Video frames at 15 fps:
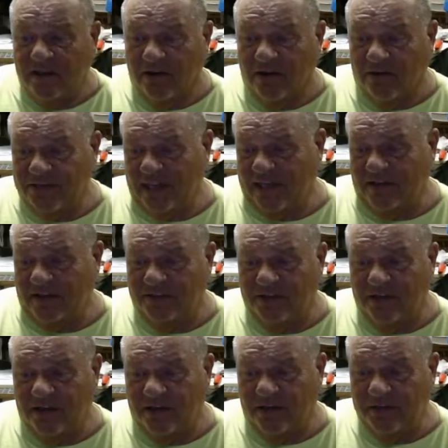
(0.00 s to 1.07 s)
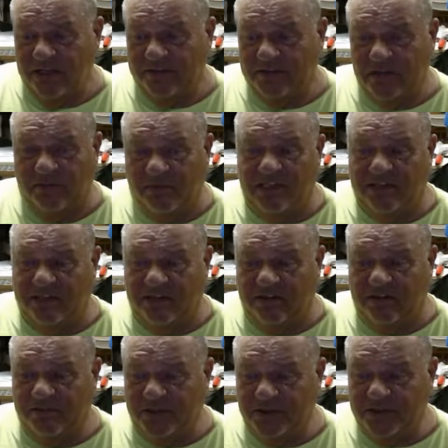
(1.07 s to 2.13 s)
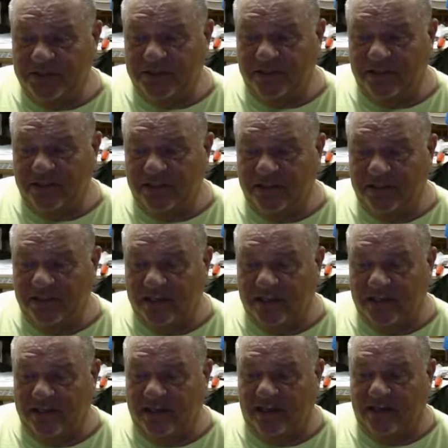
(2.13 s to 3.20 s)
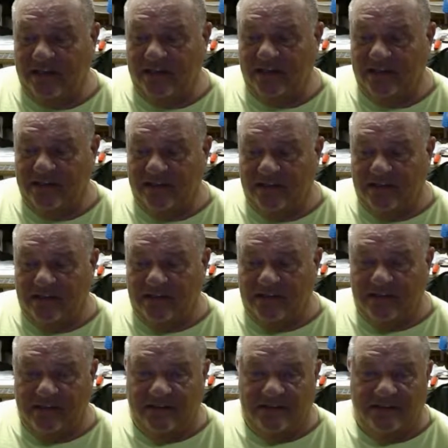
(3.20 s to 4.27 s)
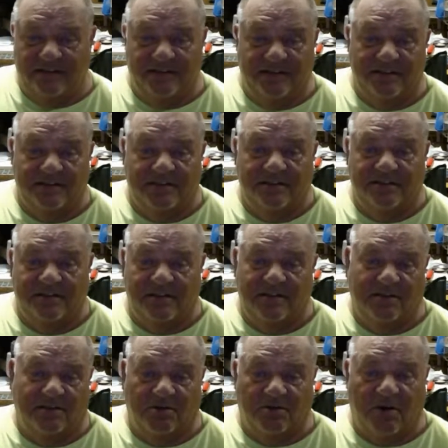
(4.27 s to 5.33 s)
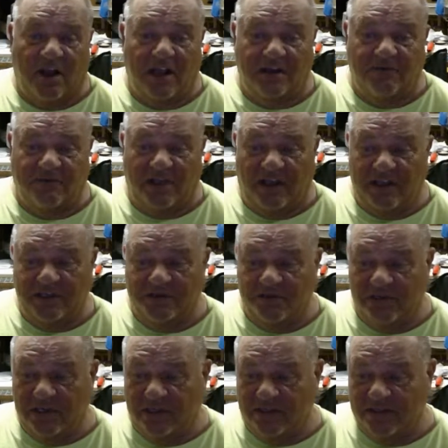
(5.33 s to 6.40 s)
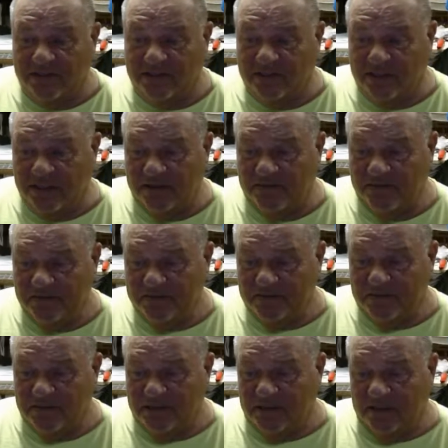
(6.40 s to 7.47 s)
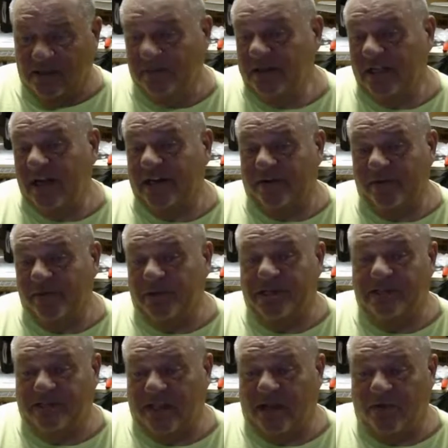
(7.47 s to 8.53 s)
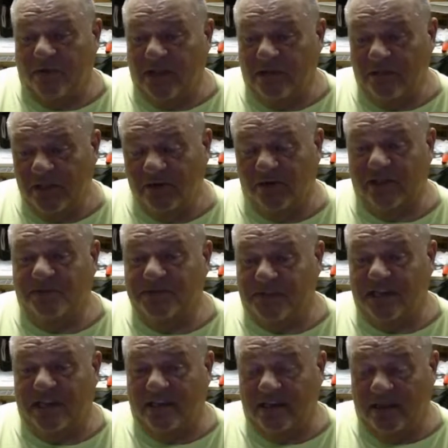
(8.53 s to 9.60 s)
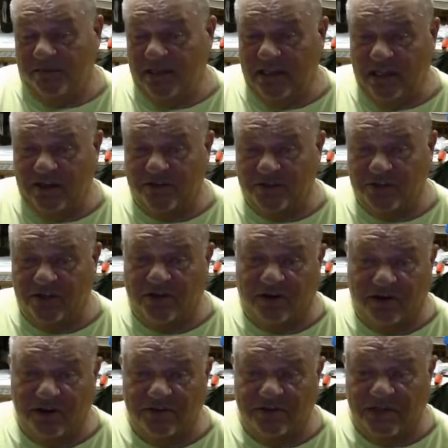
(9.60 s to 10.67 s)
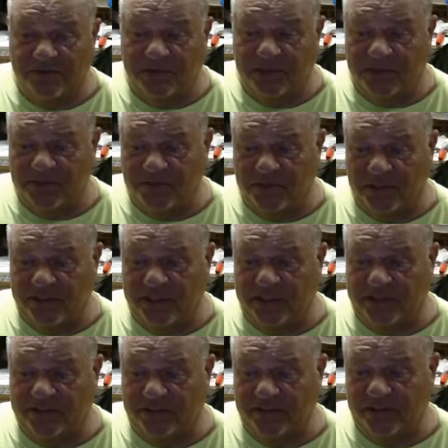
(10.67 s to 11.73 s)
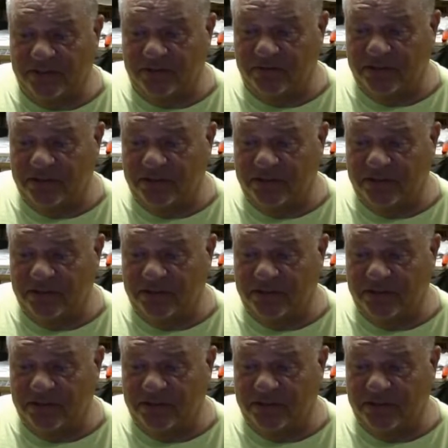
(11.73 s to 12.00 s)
Of course, I don't know. I mean, if somebody's an influencer, you got to kind of, they'll tell you the rock flies well and stuff. I mean, not everybody's that way, but you know what I'm saying. I mean, they don't sugarcoat something that's really a turd,